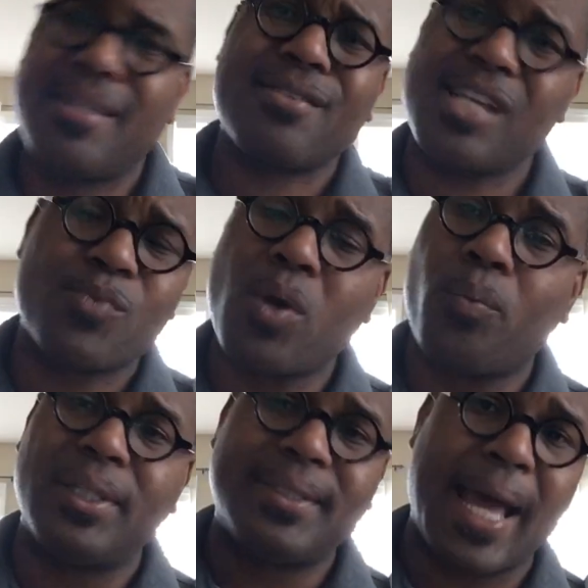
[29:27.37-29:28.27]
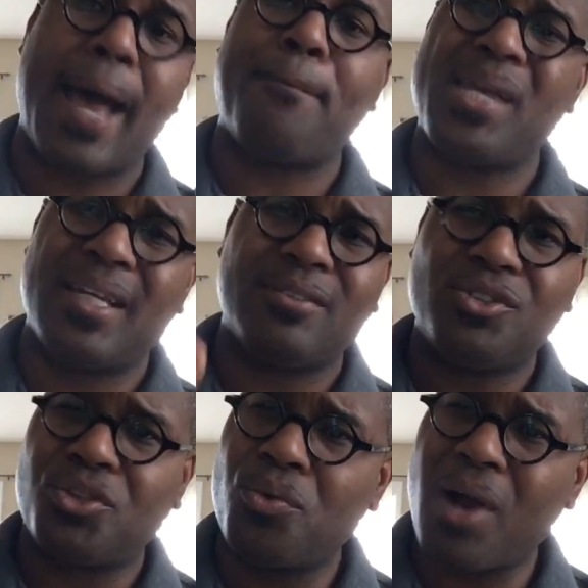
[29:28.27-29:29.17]
this is where we tap
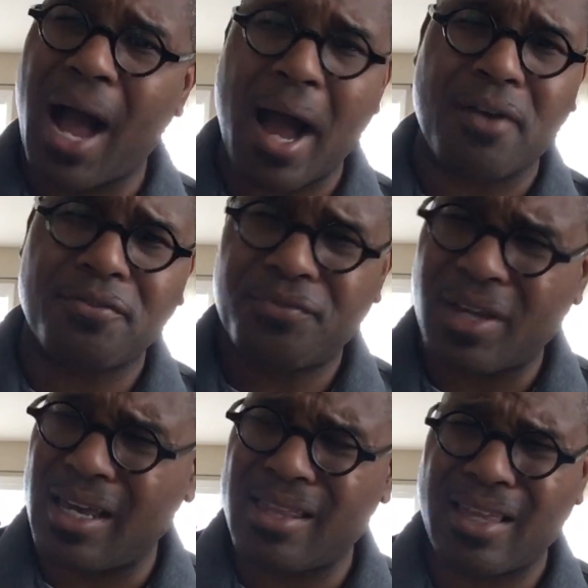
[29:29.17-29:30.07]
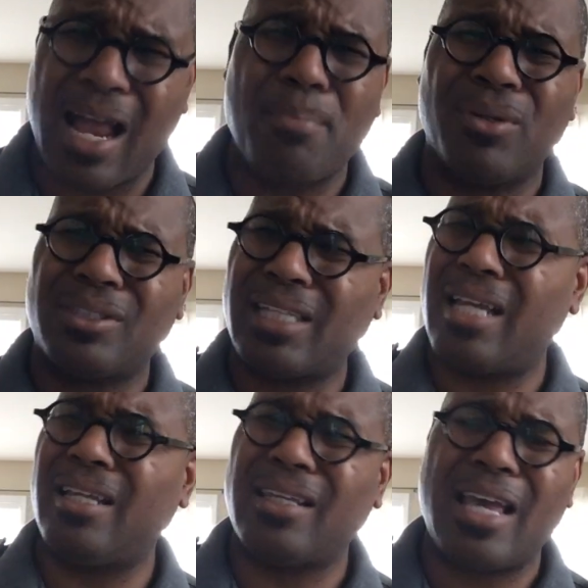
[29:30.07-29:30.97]
into our faith. And I'm going to say
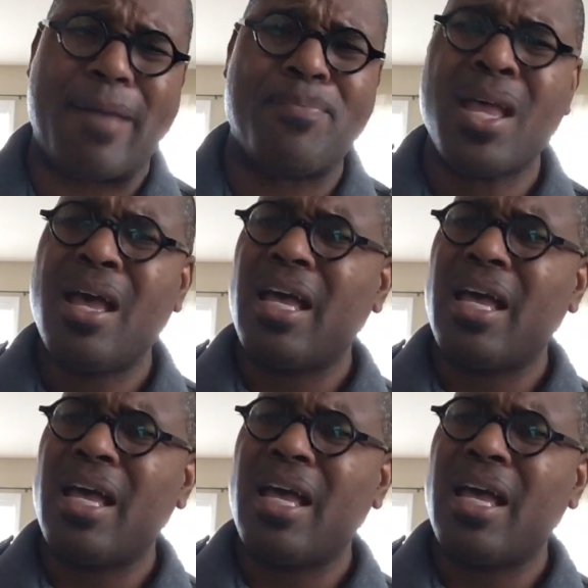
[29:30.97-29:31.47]
it again.